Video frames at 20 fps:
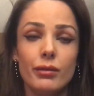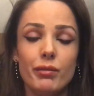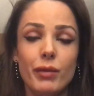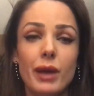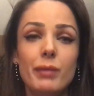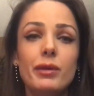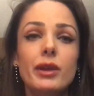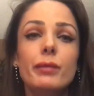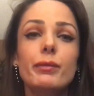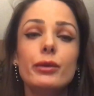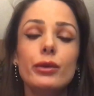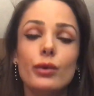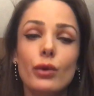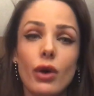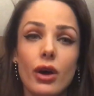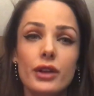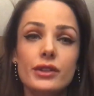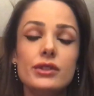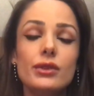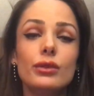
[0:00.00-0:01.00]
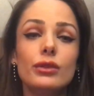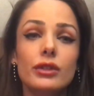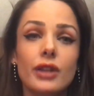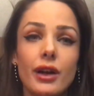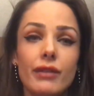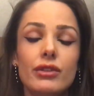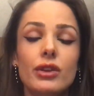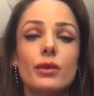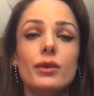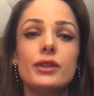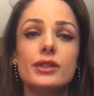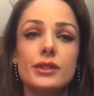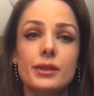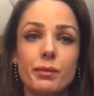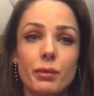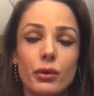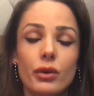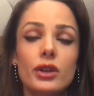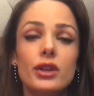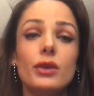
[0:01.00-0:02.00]
by people who also love you and
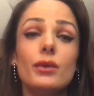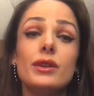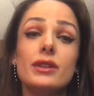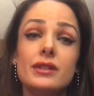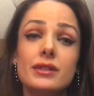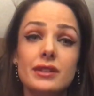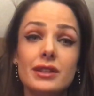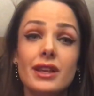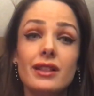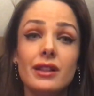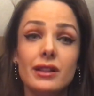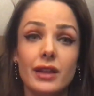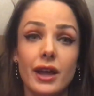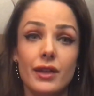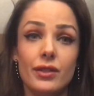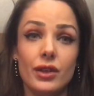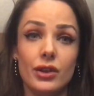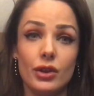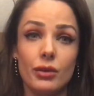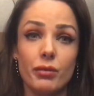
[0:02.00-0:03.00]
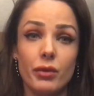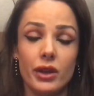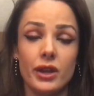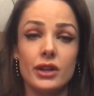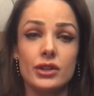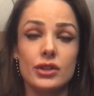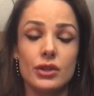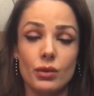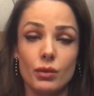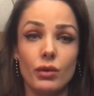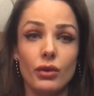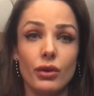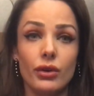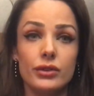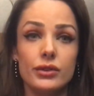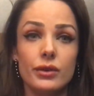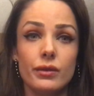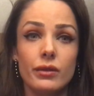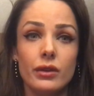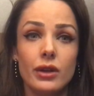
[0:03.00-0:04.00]
support you and see the light that you're bringing to the
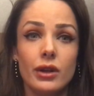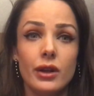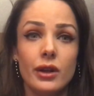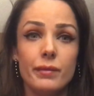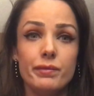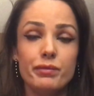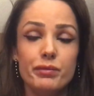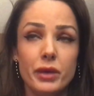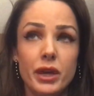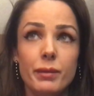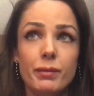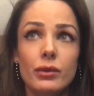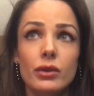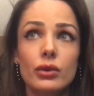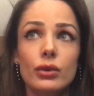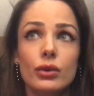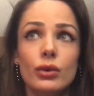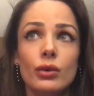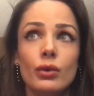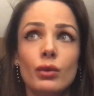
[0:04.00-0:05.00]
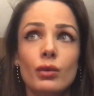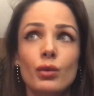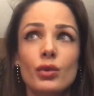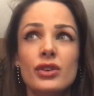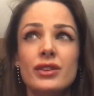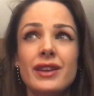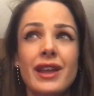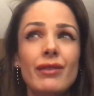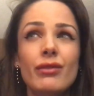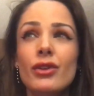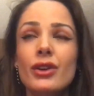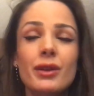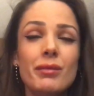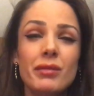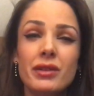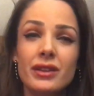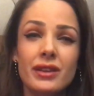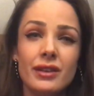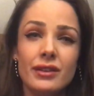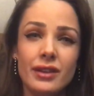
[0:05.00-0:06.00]
world. People who would never in a
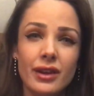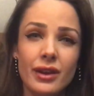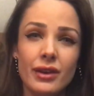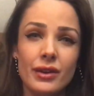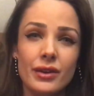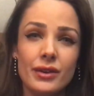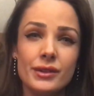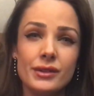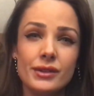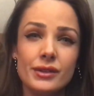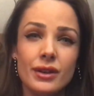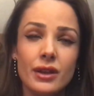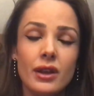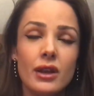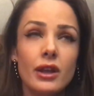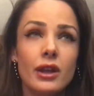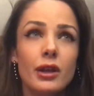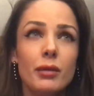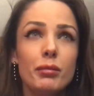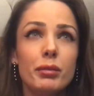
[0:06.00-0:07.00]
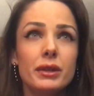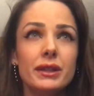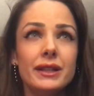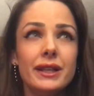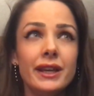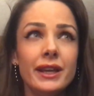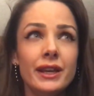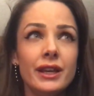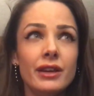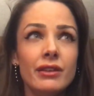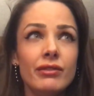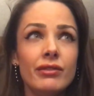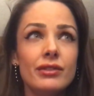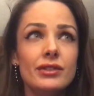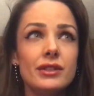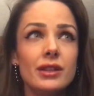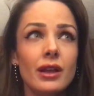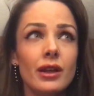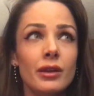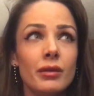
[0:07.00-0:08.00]
million years believe
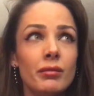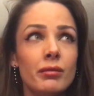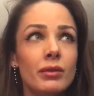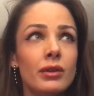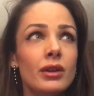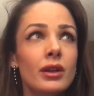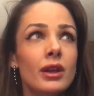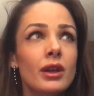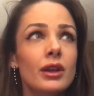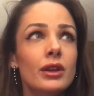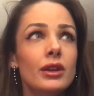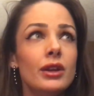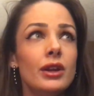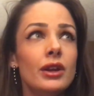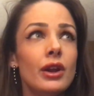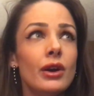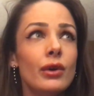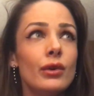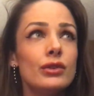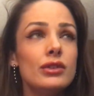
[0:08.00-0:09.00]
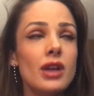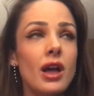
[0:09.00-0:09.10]
some, you know,